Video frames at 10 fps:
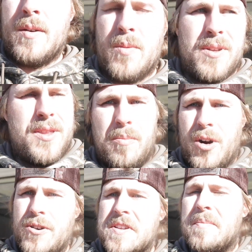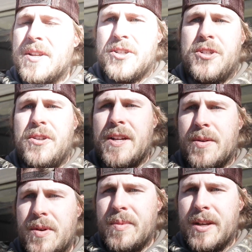with the birds I've been
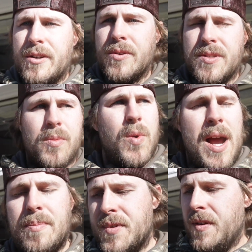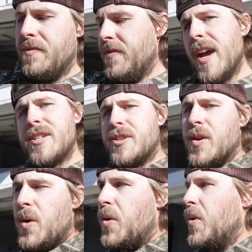shooting, we've been doing some reps on fetch
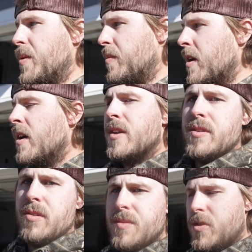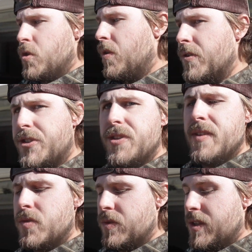and hold and doing some short
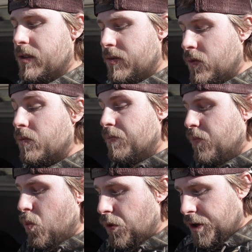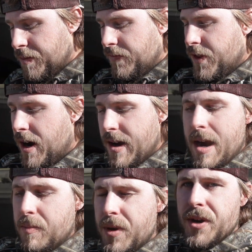retrieves with the warm thawed
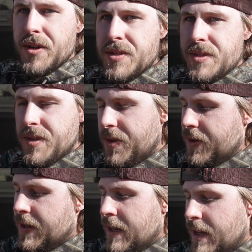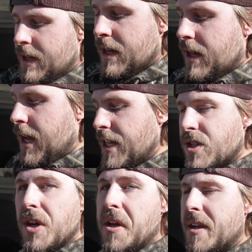out birds. So
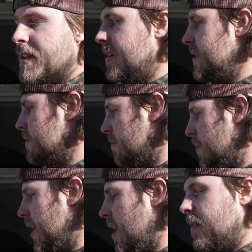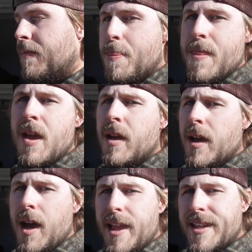it's good, but
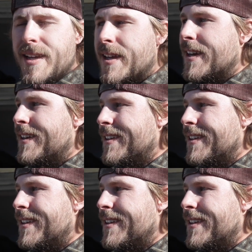I think